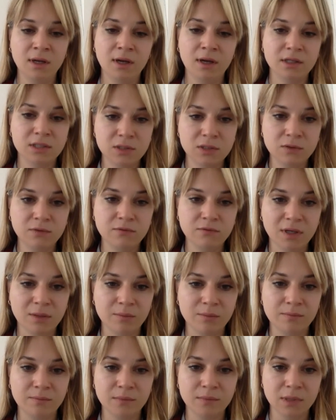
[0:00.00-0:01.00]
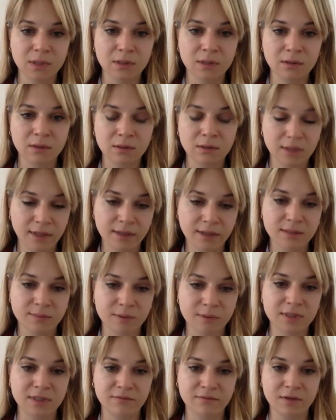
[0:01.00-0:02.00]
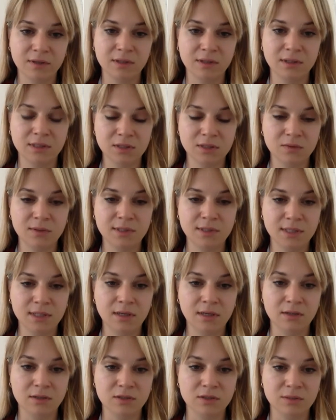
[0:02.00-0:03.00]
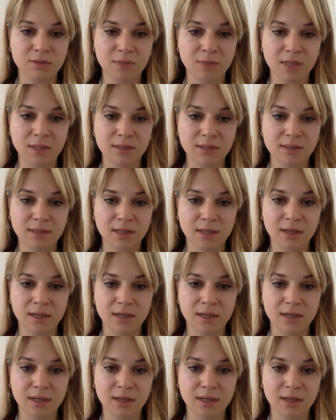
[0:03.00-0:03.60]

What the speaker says: And two of them link specifically to OECD instruments.